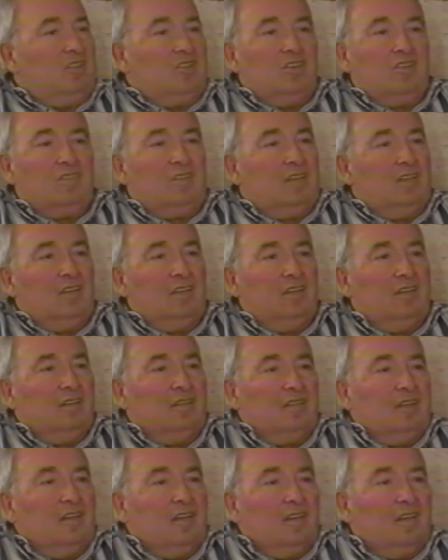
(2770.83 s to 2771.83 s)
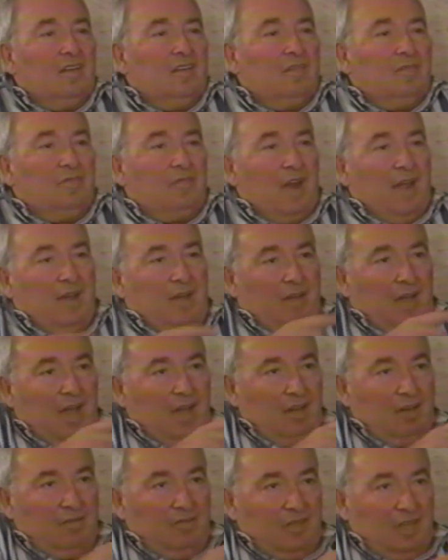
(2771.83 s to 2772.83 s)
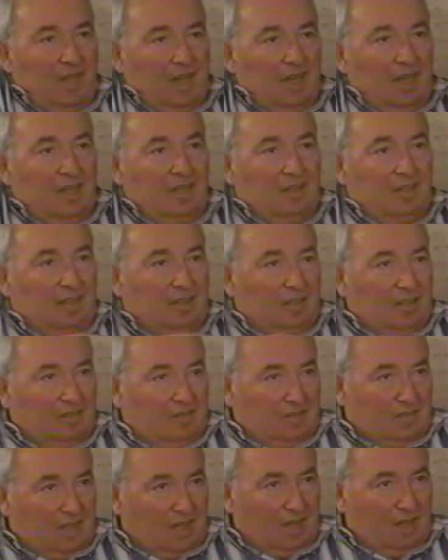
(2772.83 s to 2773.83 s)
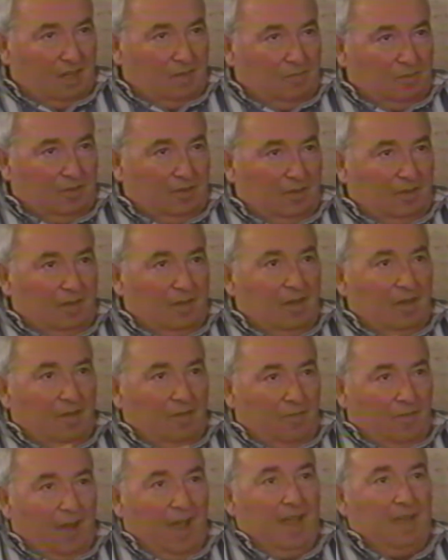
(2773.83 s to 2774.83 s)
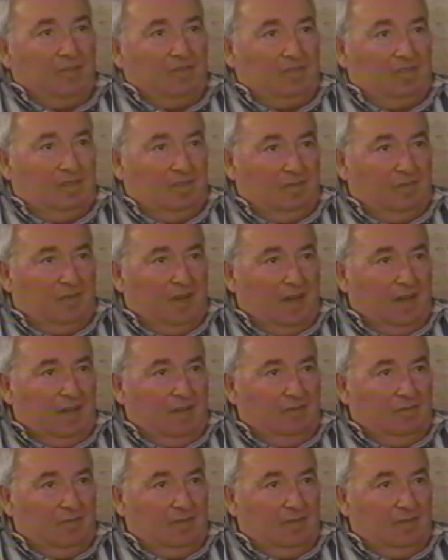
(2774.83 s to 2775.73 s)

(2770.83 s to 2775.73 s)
just out of the 8 that escaped, 5 survived.